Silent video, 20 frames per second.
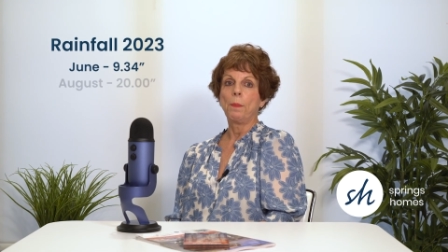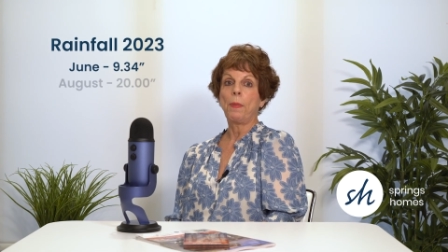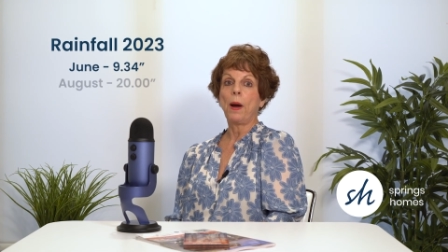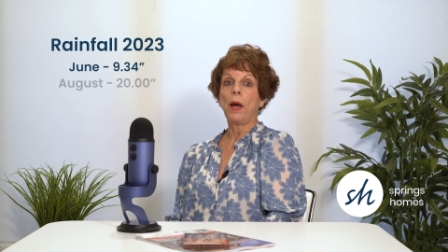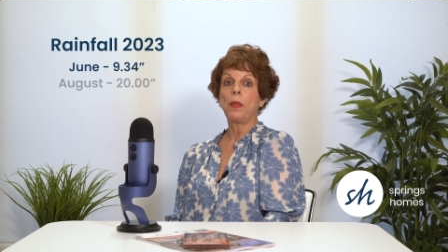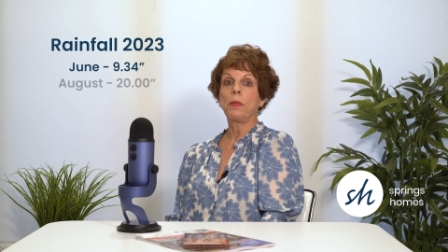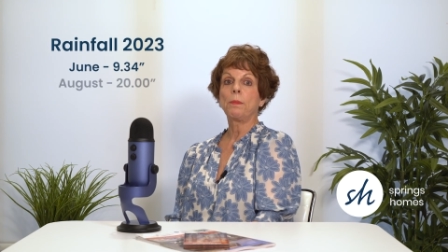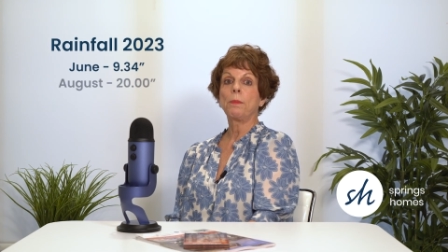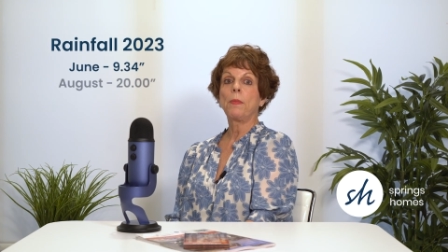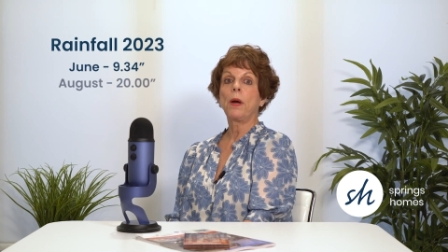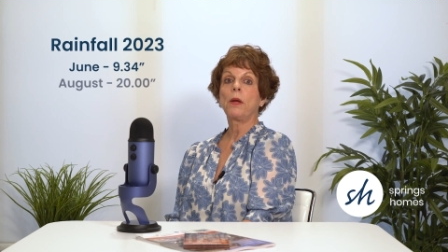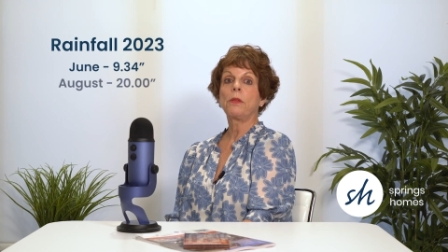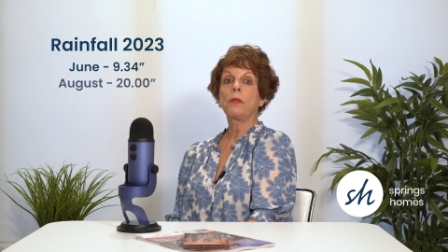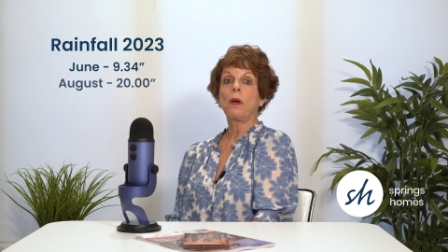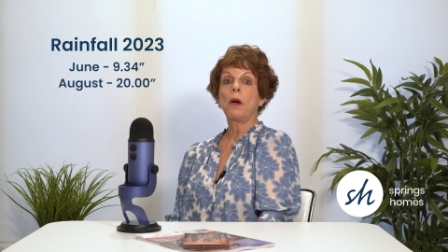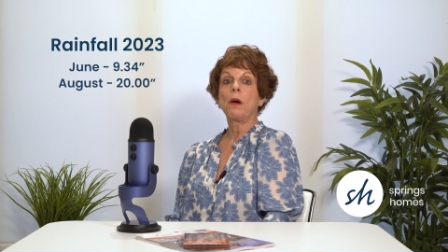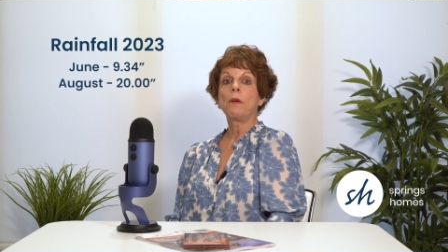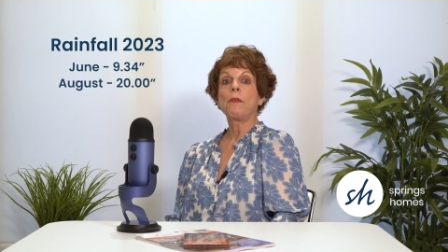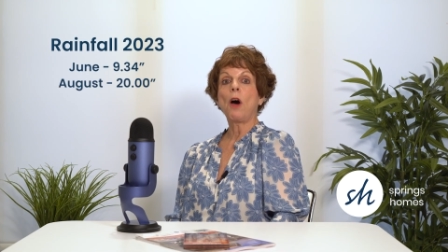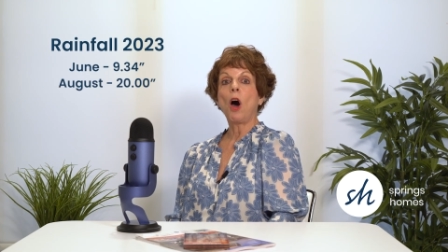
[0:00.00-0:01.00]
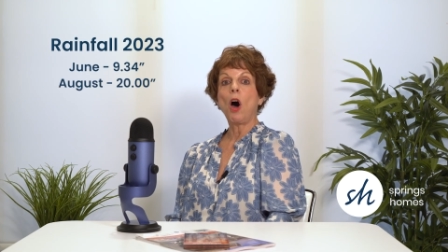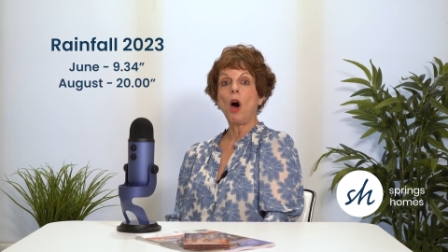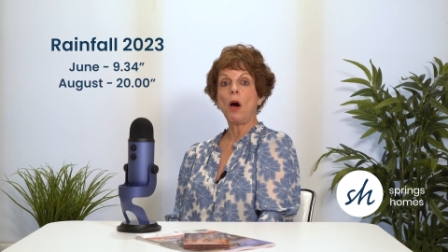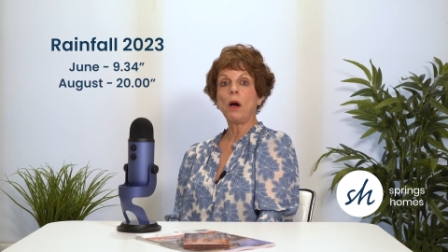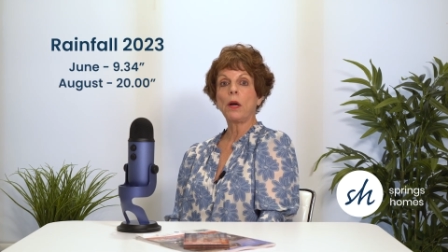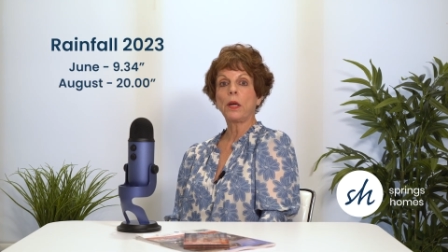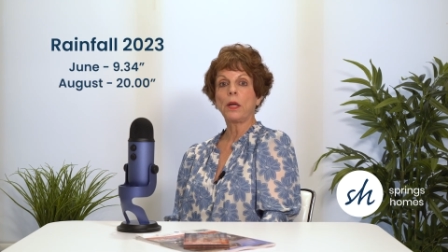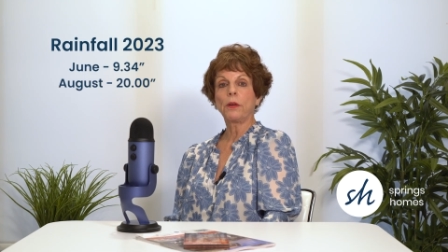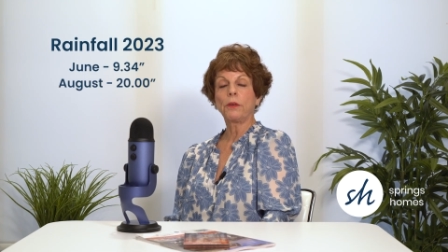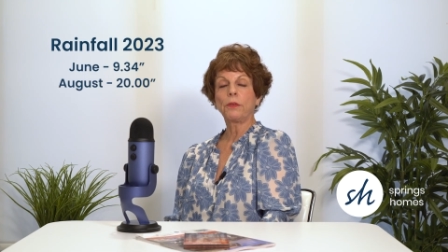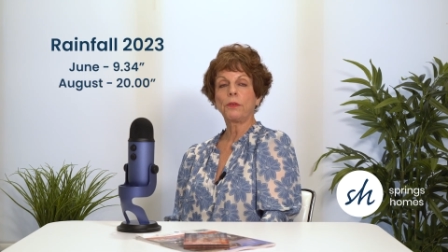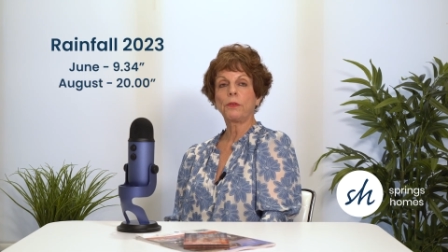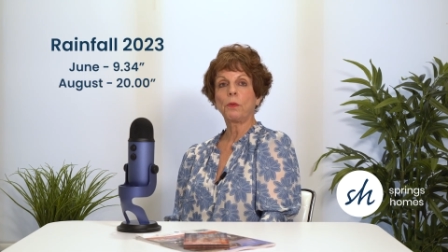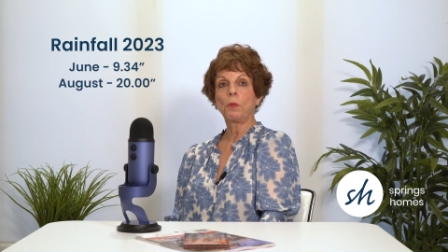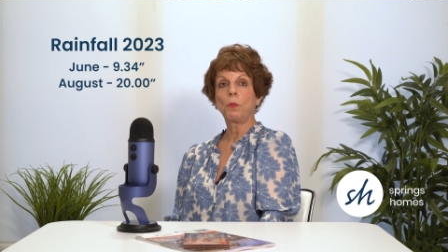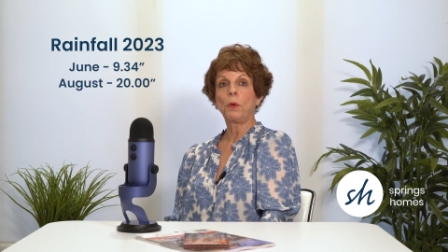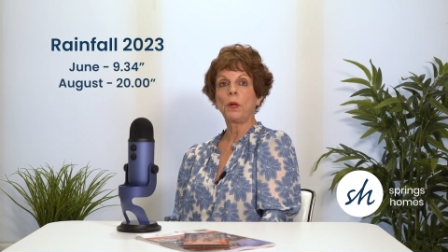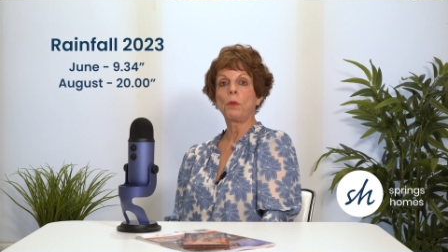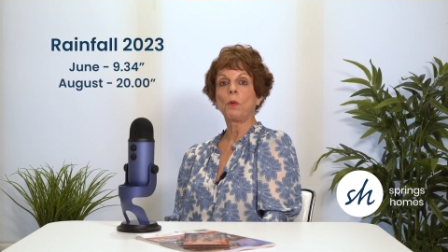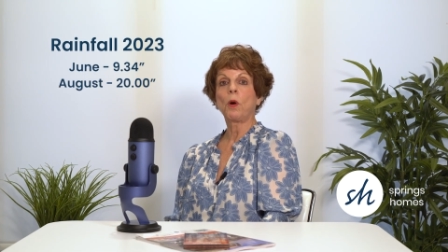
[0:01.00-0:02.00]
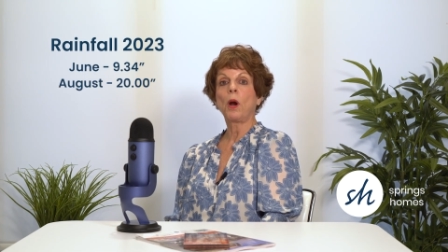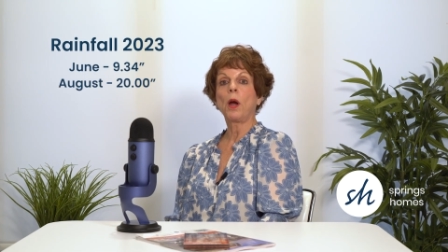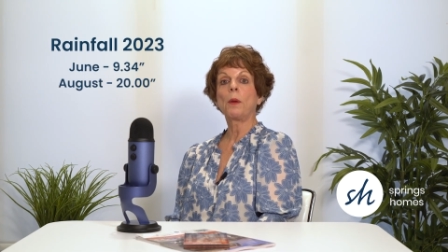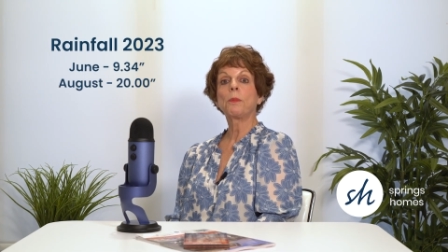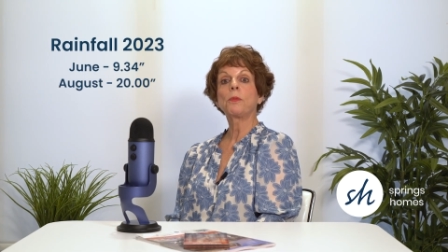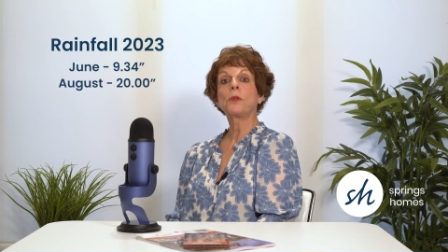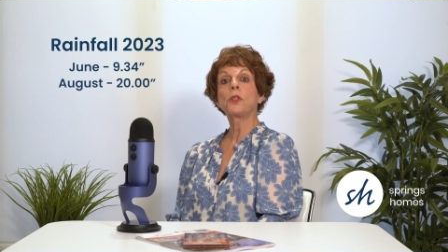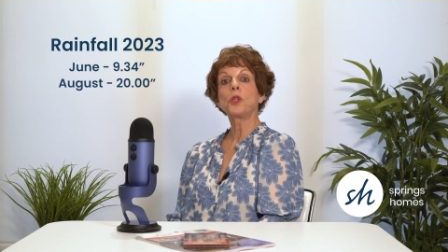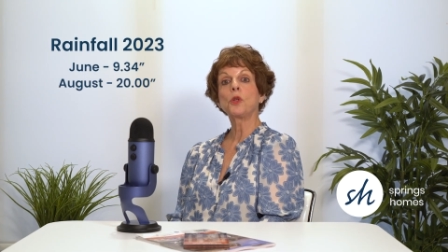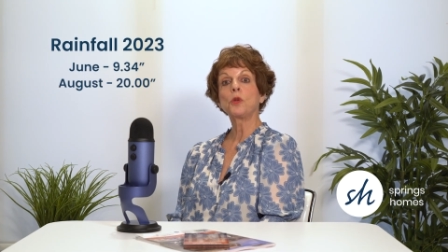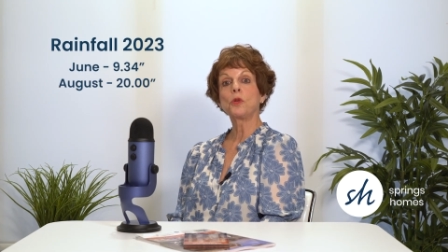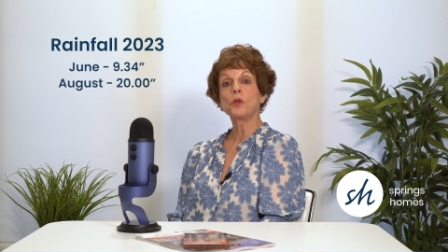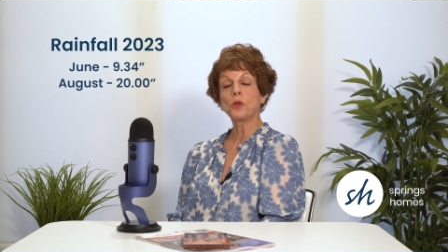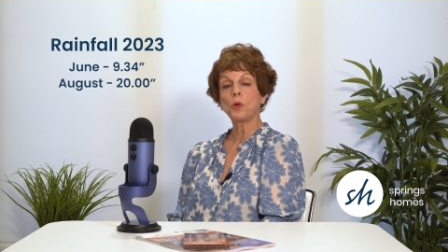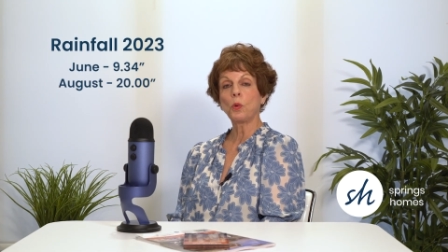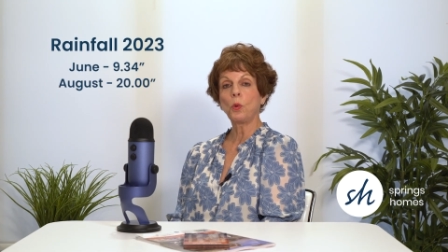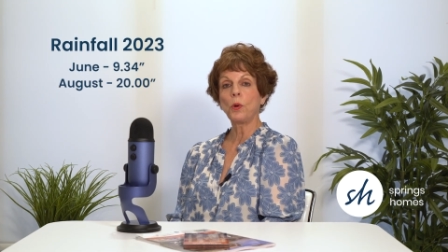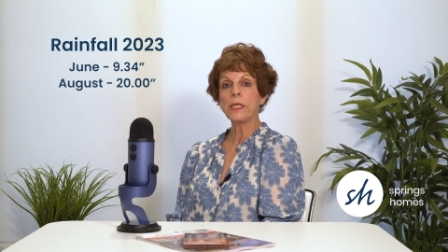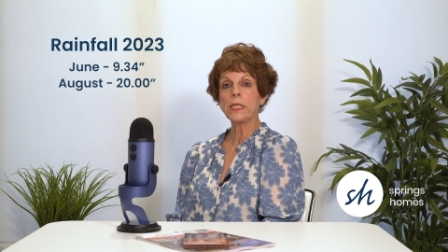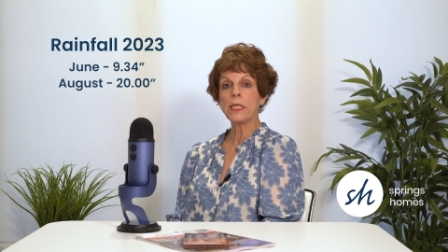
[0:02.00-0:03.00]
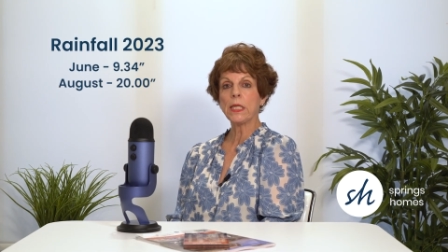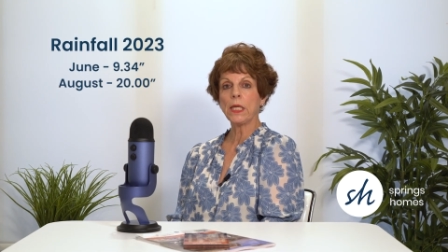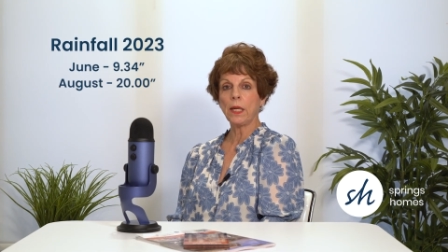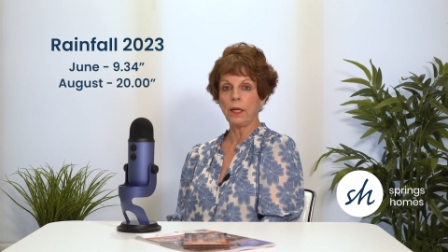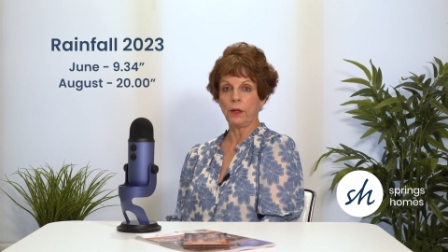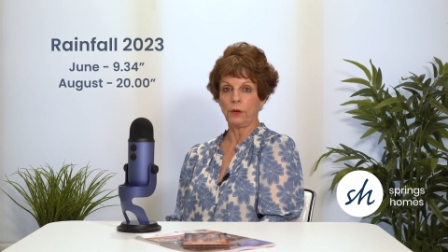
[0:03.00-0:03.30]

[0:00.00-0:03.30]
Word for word: By the month of August, we were up to 20